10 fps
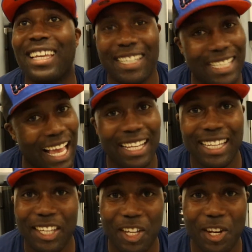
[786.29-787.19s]
Exactly,
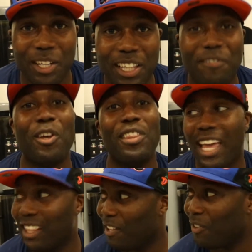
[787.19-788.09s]
they've done
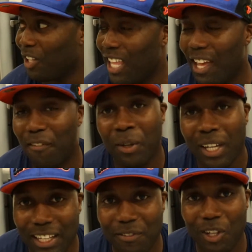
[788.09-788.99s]

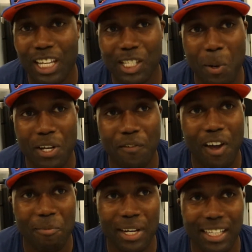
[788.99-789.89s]
their
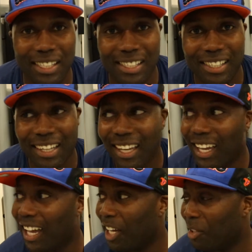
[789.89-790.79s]
25 minutes.
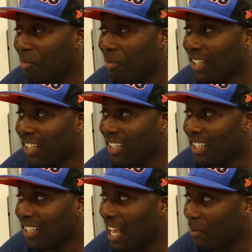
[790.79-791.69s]

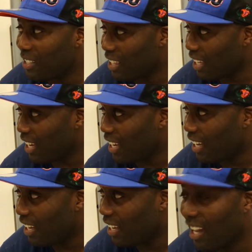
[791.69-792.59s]
Now it's the
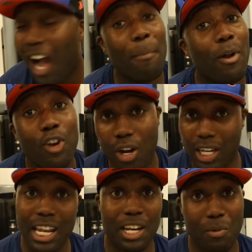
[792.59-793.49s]
I'm not
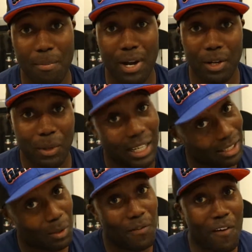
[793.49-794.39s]
knocking anyone, by the way. That
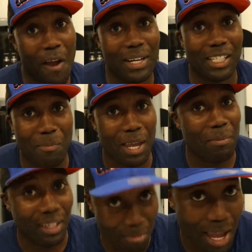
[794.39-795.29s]
25 minutes may
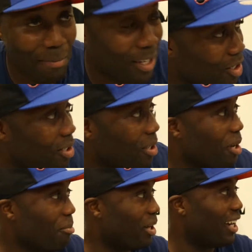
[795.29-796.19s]
be good,
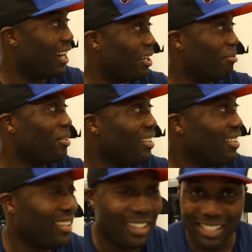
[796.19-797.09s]
but
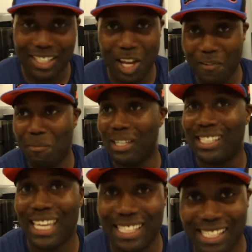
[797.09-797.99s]
it's time for me
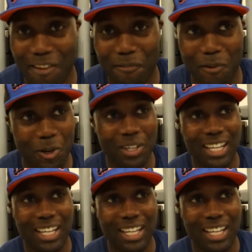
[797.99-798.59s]
to get set for.